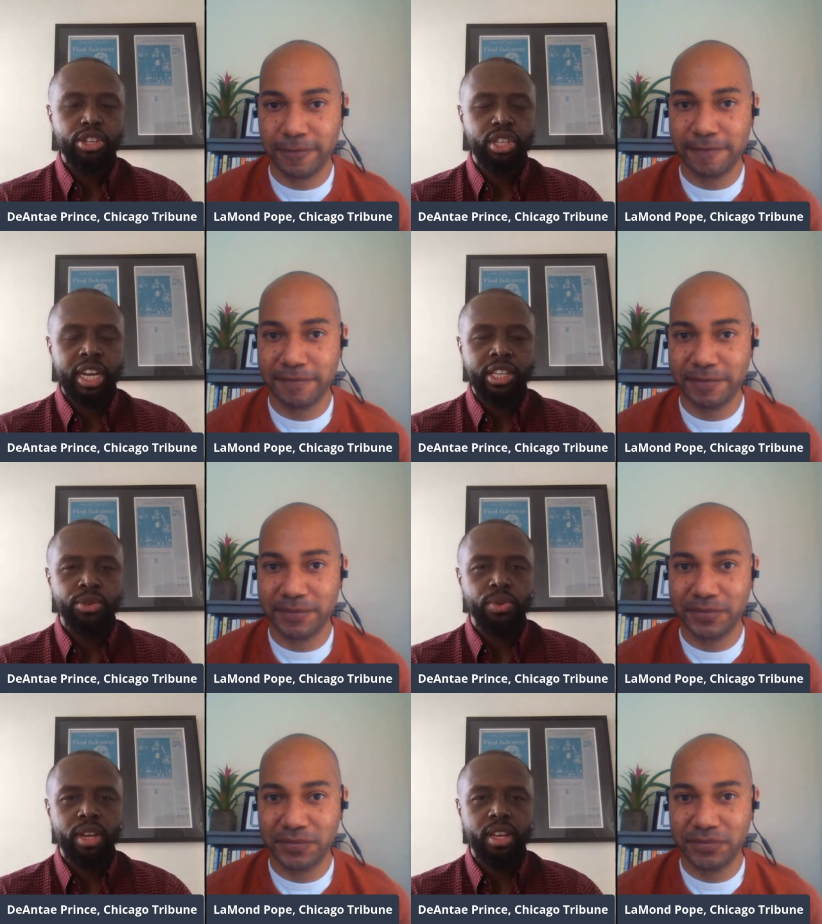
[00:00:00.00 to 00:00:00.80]

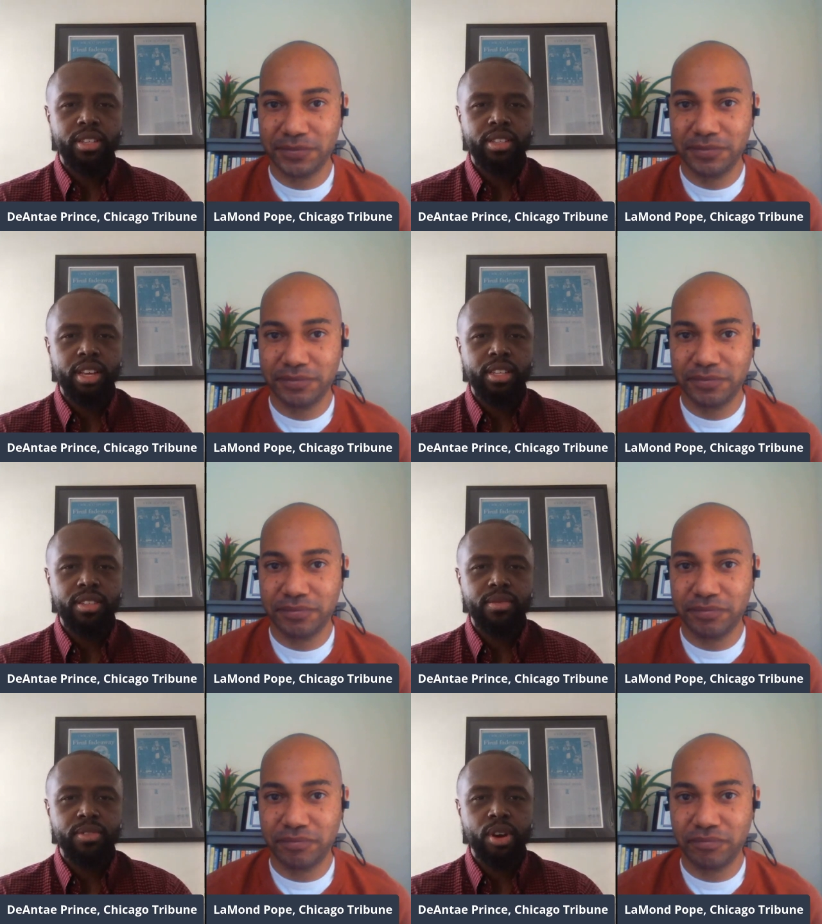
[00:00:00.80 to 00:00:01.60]
Speaker 1: trajectory and
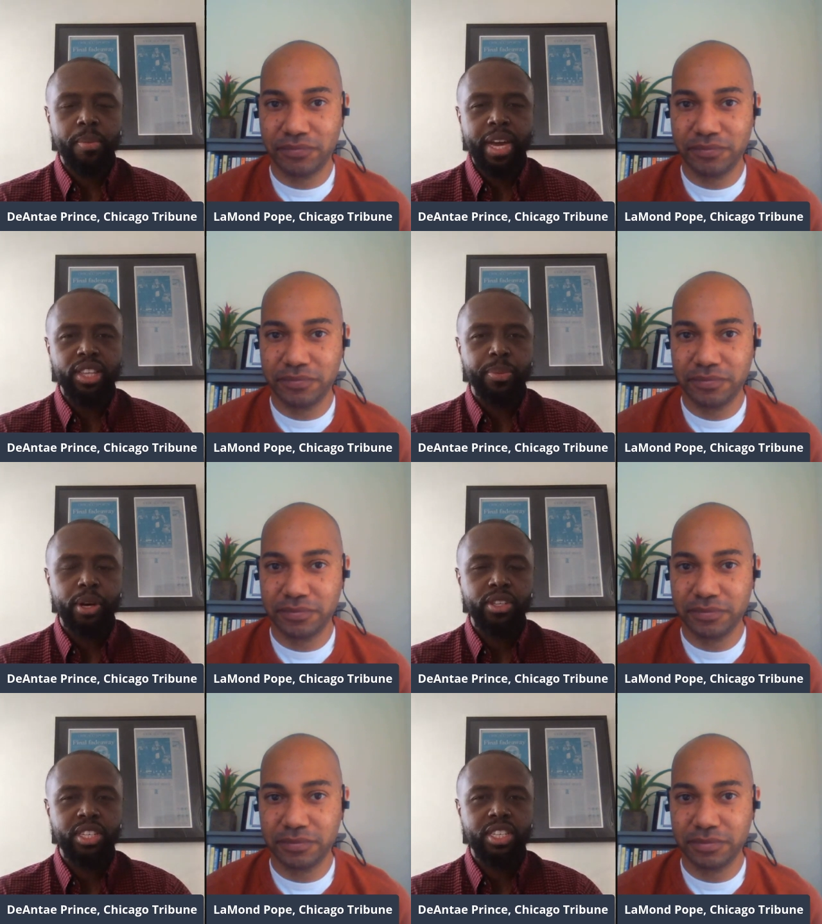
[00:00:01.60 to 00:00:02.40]
and you know making the
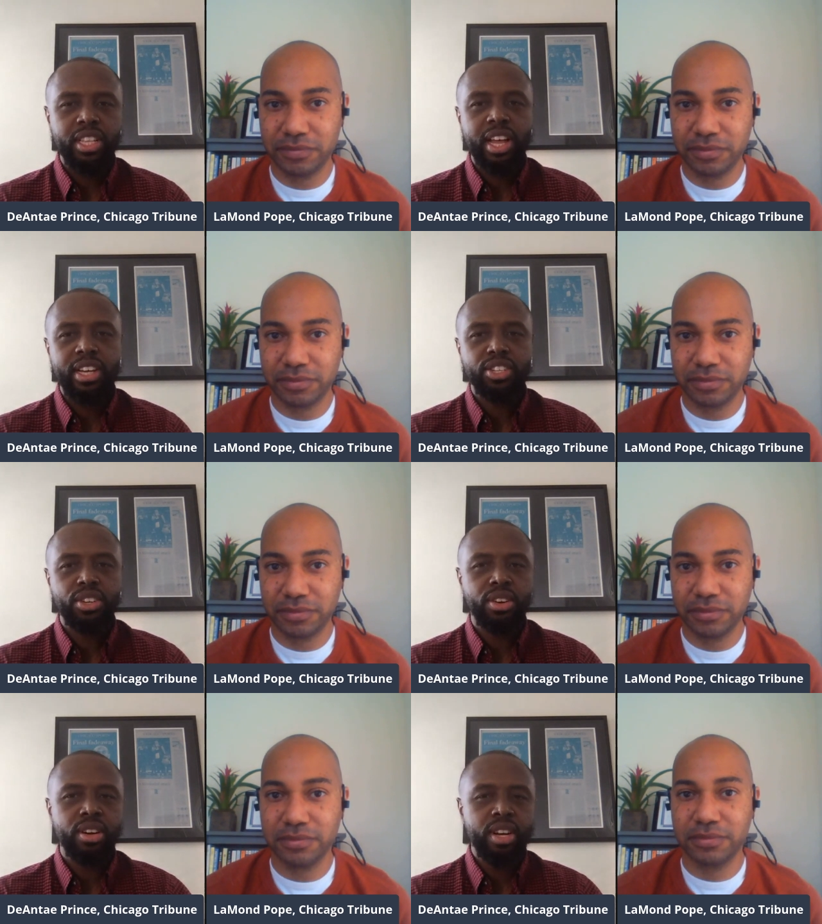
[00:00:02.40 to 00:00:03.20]
postseason last
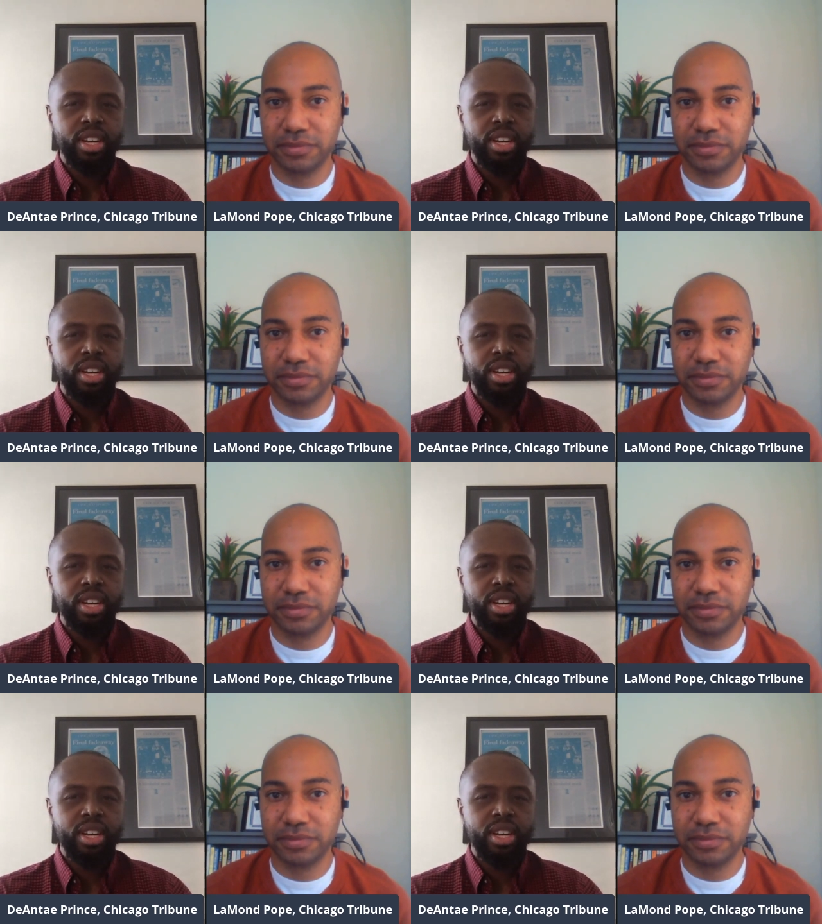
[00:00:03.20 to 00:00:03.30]
year.